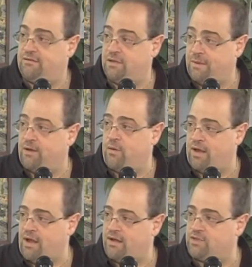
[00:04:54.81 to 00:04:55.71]
to be
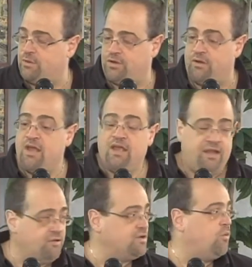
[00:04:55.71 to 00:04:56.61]
quite honest with you.
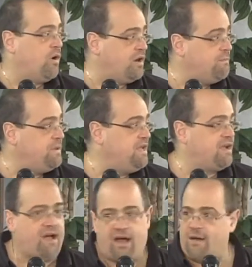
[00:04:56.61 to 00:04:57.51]
Here's a wannabe
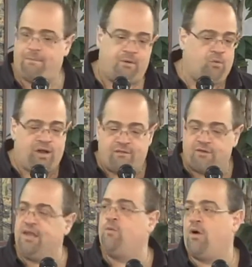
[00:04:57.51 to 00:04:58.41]
cop or
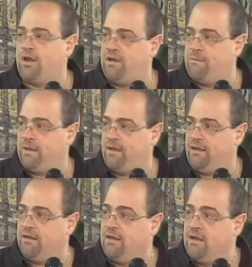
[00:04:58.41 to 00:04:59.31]
whatever he wanted to be,